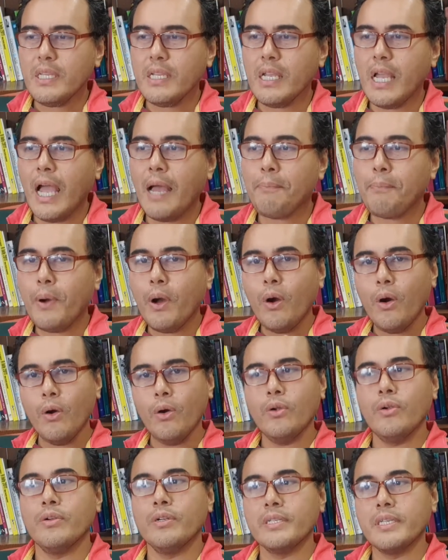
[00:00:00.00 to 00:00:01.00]

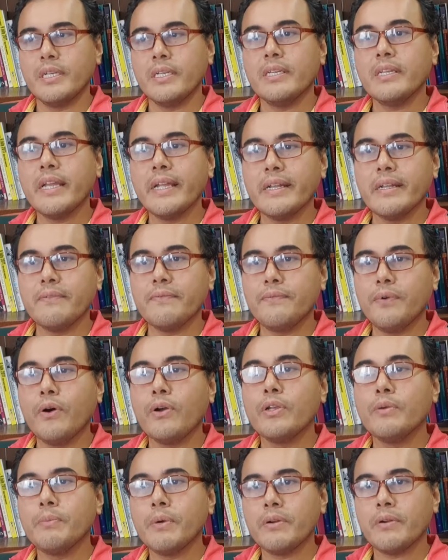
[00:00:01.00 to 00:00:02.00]
uphold the need for
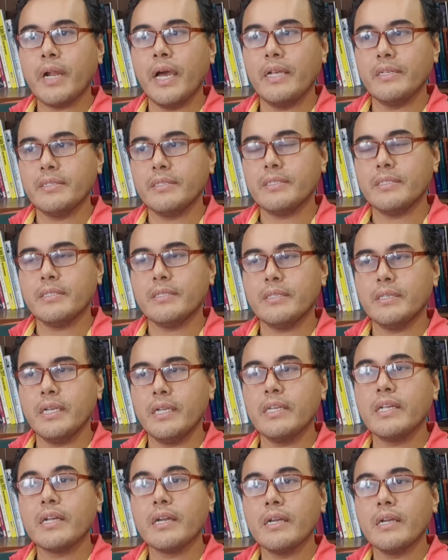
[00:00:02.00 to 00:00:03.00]
human rights
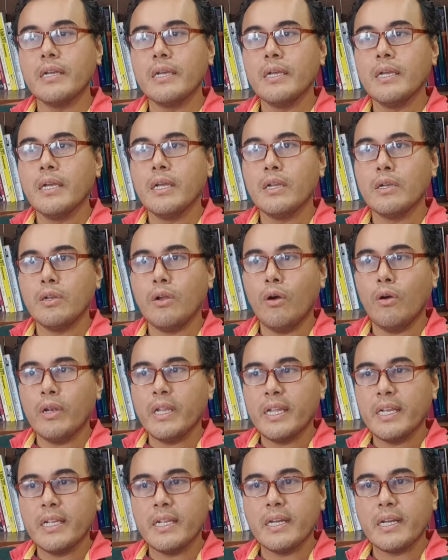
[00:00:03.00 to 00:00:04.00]
not
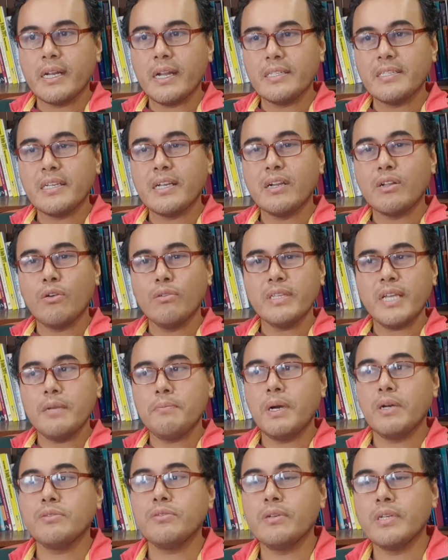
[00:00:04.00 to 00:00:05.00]
only in the classical context
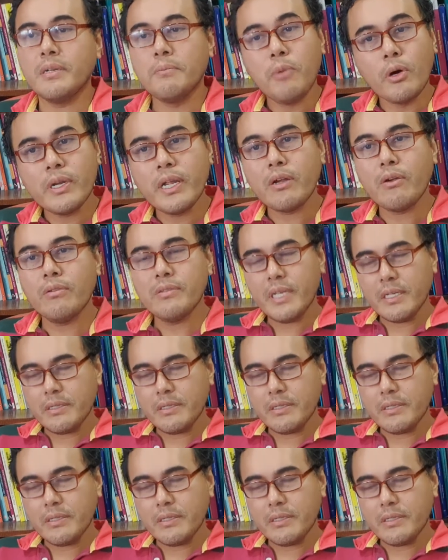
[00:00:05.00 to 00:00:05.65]
but also in the modern context